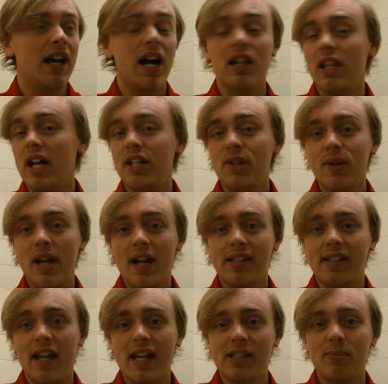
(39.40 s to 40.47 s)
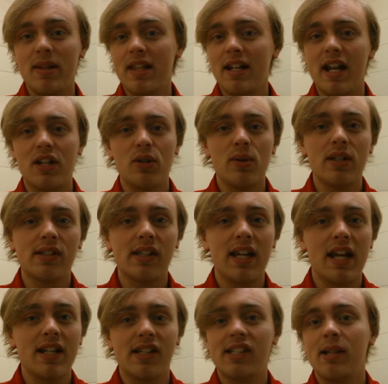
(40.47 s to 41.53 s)
A lot of you guys asked me that I do this
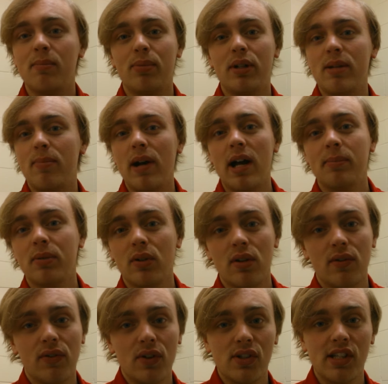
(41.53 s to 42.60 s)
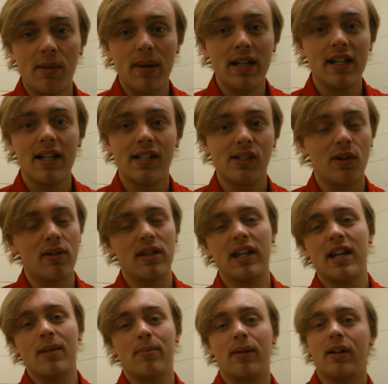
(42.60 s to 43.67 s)
again. It seemed pretty popular the first time I did it, so I
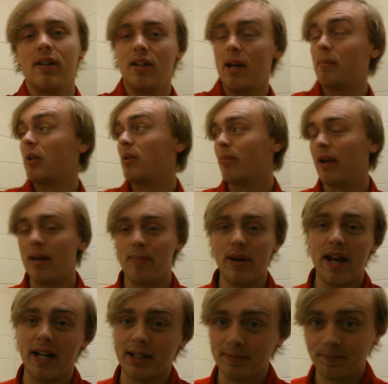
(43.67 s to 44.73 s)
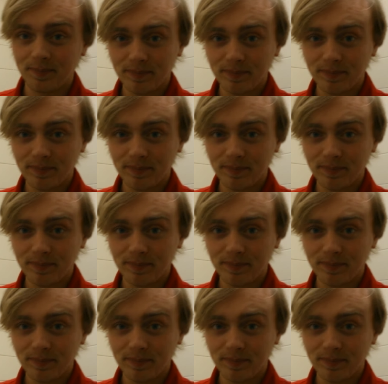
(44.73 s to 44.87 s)
think I'm going to bring it back.